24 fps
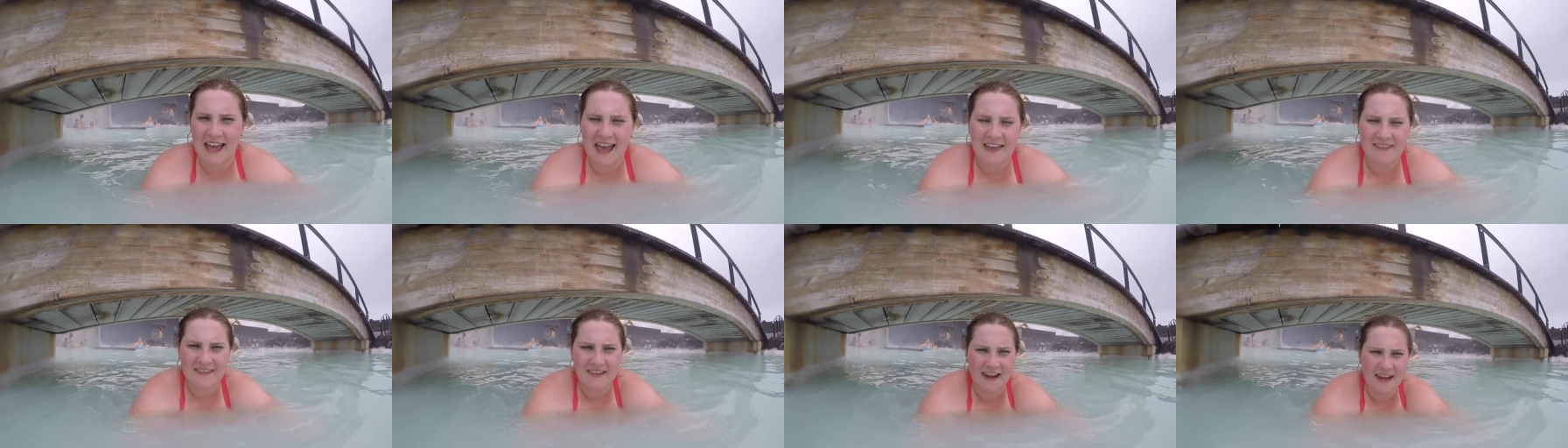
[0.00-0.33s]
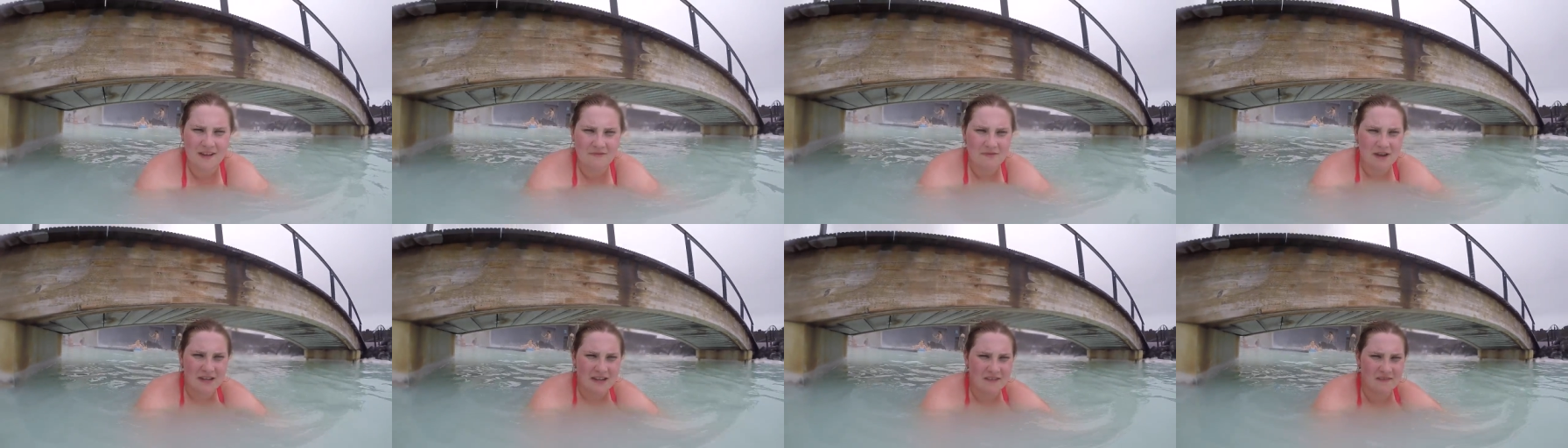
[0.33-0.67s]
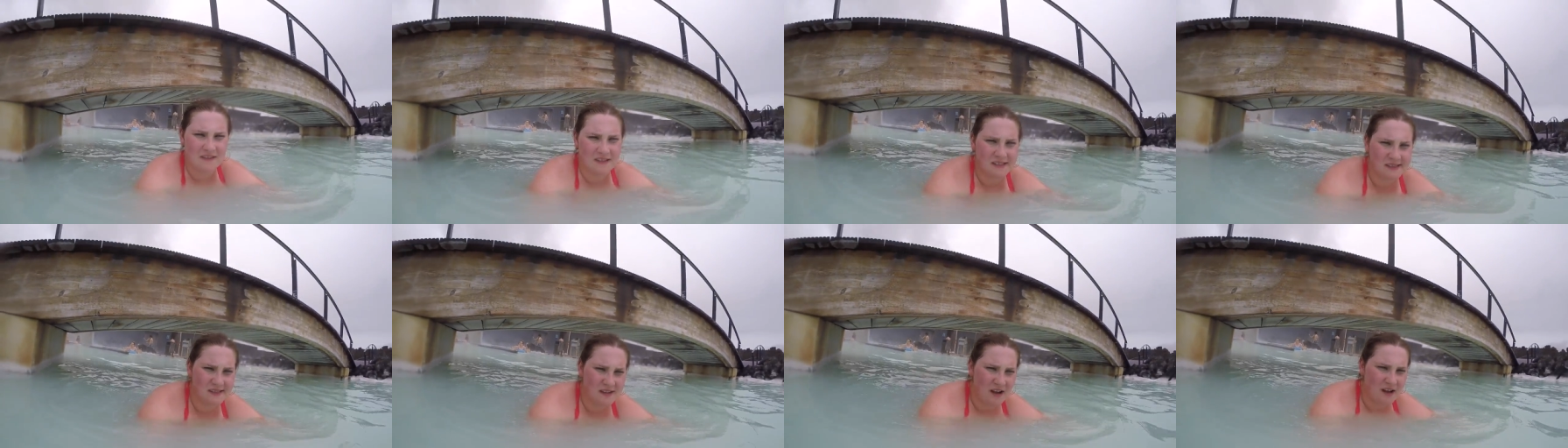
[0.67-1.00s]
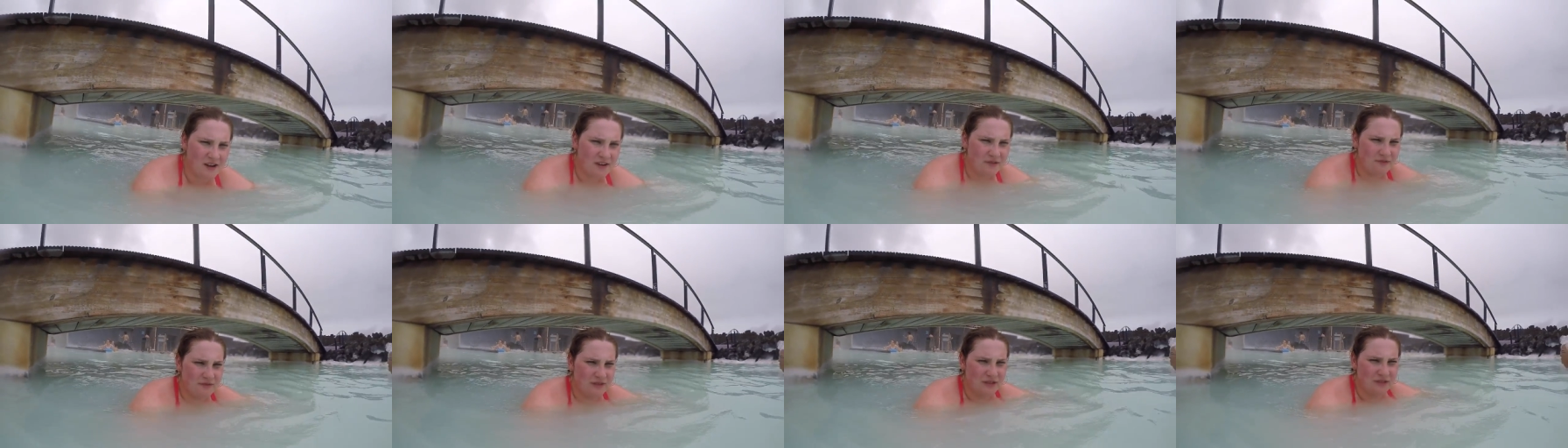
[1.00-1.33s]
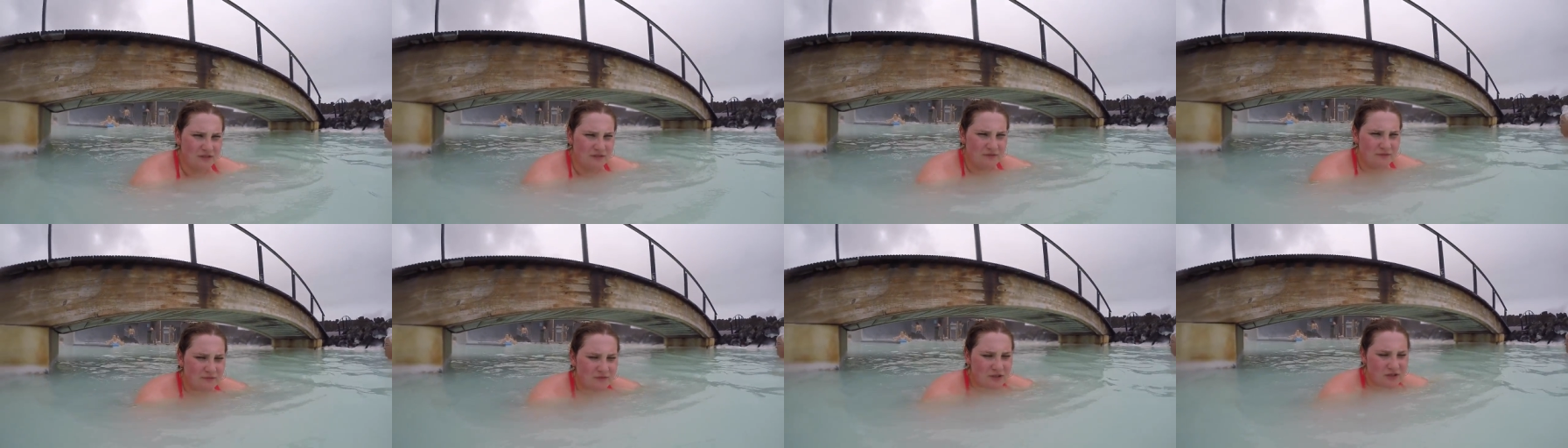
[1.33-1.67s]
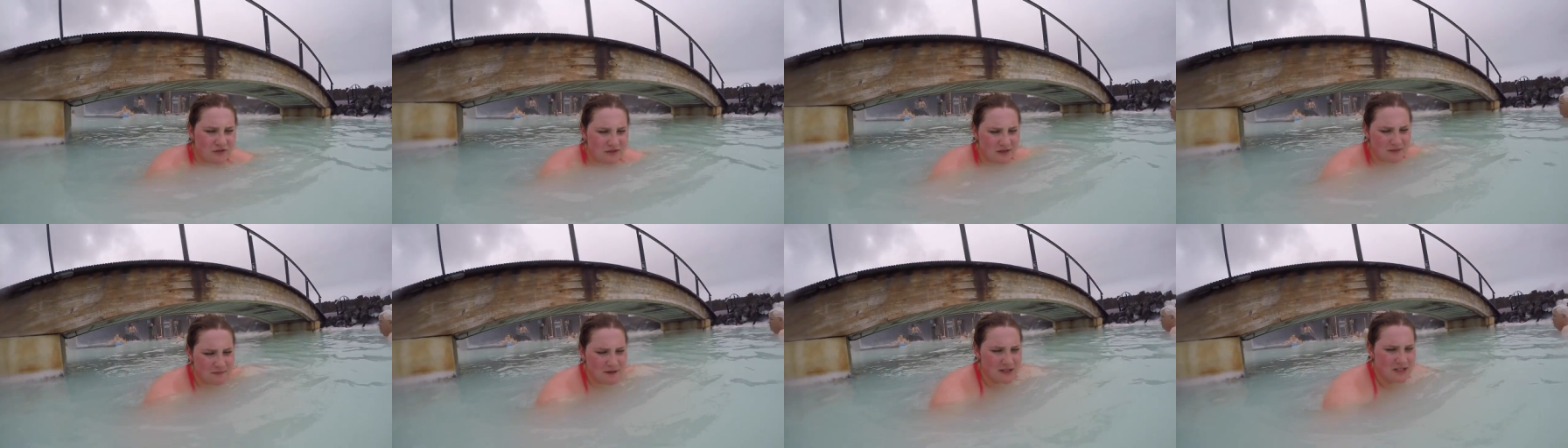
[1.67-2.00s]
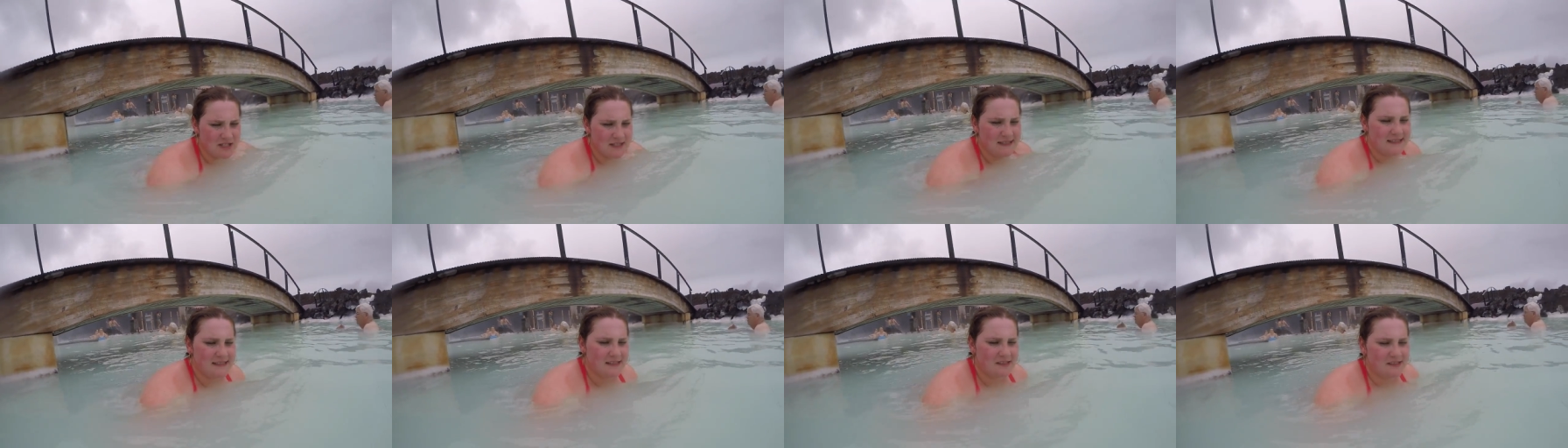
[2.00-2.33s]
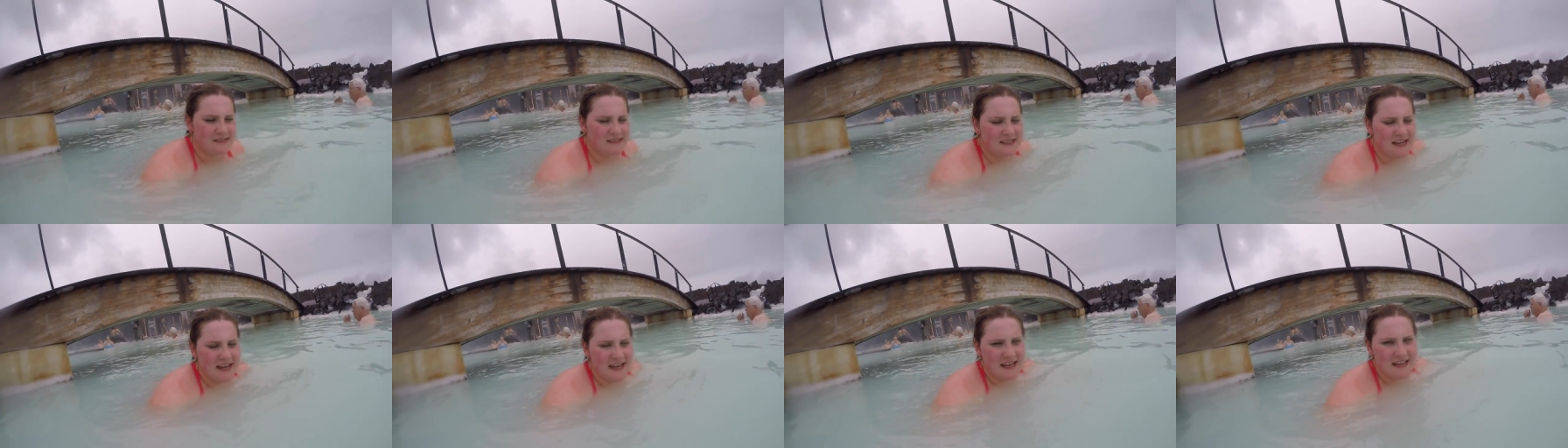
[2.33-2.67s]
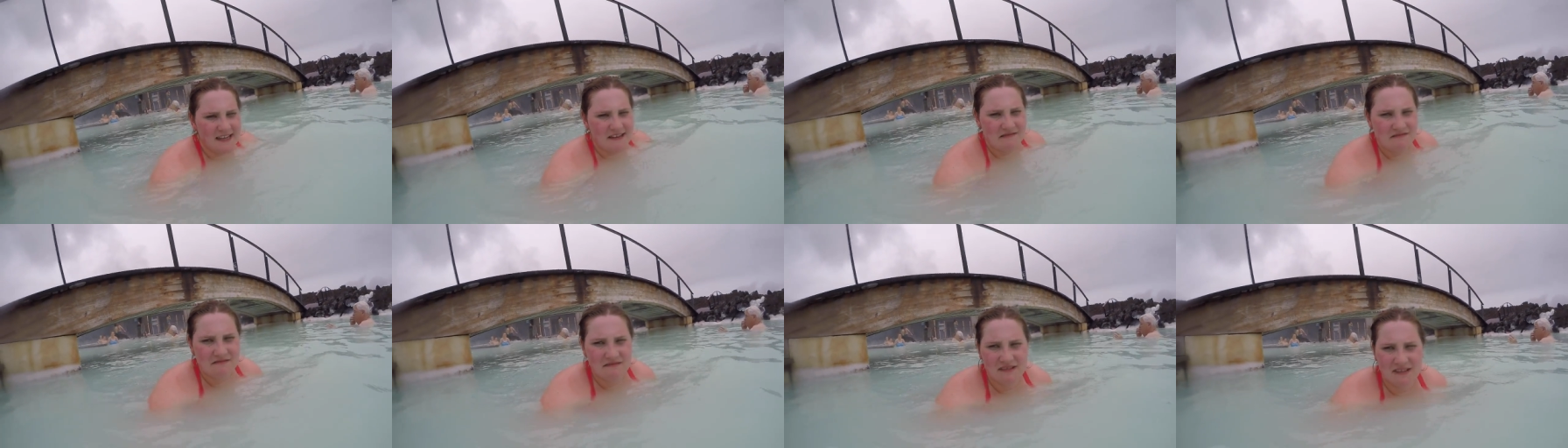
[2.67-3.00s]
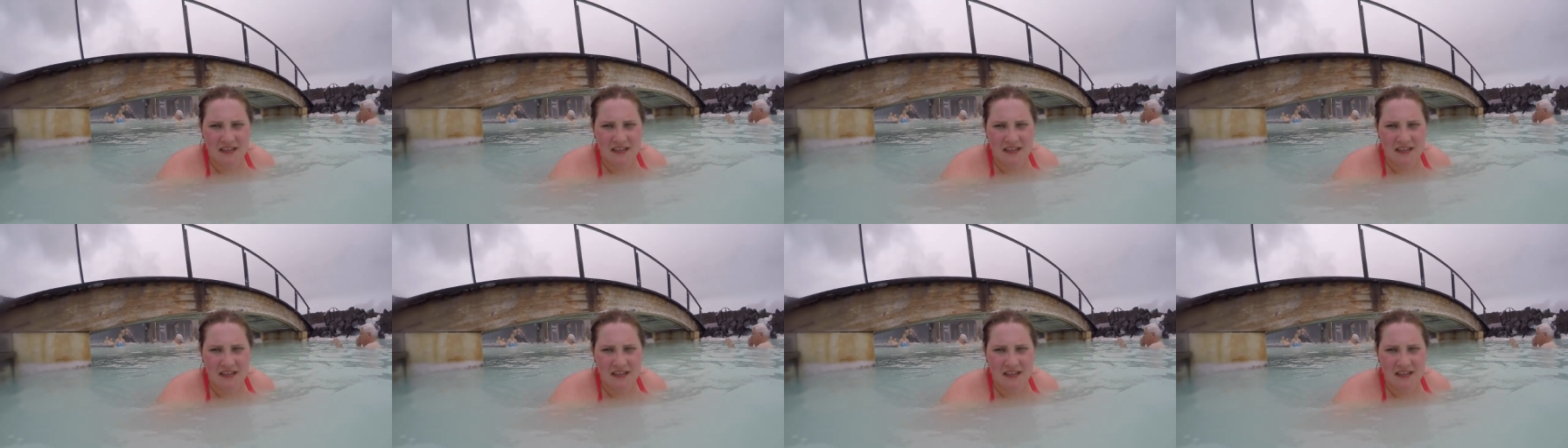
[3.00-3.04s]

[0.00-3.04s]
And then I went in the sauna room, which was much easier staying.